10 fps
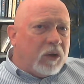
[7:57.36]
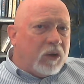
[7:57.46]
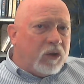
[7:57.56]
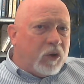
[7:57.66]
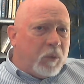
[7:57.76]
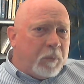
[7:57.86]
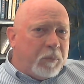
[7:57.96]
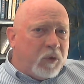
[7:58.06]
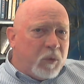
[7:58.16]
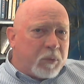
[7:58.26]
to
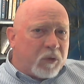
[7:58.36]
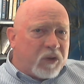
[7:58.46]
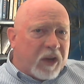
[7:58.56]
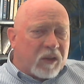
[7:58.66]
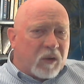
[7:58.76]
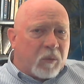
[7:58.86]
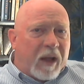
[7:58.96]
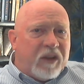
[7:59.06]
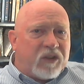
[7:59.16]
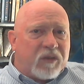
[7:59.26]
protect the
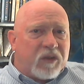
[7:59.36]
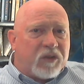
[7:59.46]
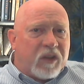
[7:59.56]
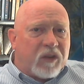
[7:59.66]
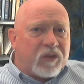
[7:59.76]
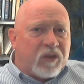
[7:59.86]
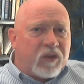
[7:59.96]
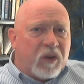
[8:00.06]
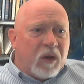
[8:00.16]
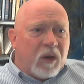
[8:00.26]
rights of the
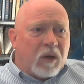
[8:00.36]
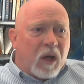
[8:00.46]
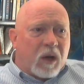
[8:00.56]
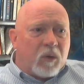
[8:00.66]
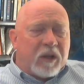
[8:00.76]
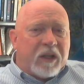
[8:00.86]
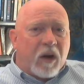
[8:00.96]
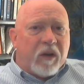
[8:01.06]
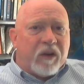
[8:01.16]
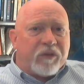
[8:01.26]
citizens not only
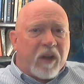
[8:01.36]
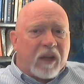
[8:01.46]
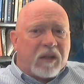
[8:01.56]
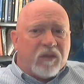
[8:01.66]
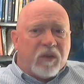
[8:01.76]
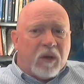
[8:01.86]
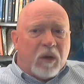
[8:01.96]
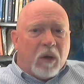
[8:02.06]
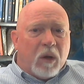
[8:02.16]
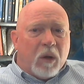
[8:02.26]
are ineffective,
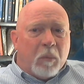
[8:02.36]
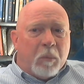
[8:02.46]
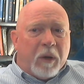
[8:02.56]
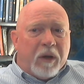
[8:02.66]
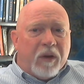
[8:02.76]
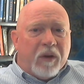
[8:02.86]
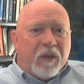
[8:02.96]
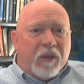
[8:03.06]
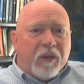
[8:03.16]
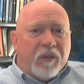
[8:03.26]
but
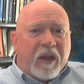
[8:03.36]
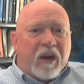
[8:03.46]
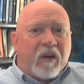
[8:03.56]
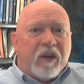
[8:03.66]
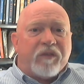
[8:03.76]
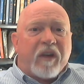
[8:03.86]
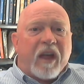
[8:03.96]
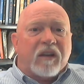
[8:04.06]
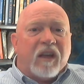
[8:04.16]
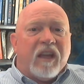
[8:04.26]
they are in
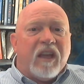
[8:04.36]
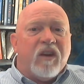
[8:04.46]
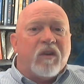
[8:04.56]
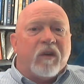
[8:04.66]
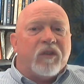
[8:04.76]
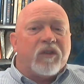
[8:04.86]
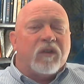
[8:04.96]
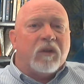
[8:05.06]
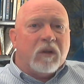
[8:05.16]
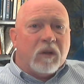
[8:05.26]
fact a hindrance
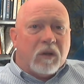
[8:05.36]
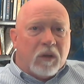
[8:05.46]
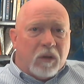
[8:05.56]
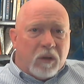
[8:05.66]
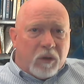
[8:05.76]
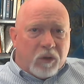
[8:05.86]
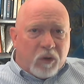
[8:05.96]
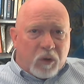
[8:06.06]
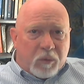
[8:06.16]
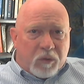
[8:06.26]
to
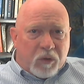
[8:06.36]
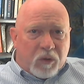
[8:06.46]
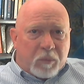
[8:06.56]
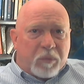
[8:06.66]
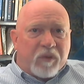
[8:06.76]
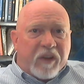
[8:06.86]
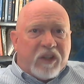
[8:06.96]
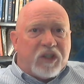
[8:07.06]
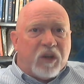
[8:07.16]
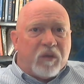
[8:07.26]
the
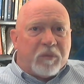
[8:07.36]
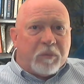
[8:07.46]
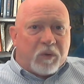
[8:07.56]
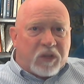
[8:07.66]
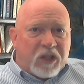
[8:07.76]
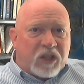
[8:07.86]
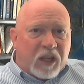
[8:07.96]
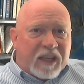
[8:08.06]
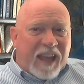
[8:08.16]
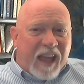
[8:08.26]
prevention of
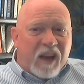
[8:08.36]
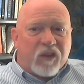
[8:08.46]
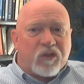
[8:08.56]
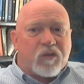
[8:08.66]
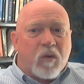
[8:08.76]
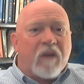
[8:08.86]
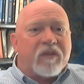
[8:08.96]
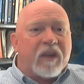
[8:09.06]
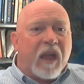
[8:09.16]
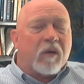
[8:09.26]
potentially
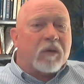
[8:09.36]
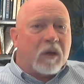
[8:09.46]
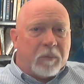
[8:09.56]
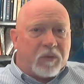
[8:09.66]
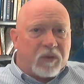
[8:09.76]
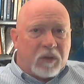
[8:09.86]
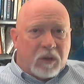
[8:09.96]
catastrophic outcomes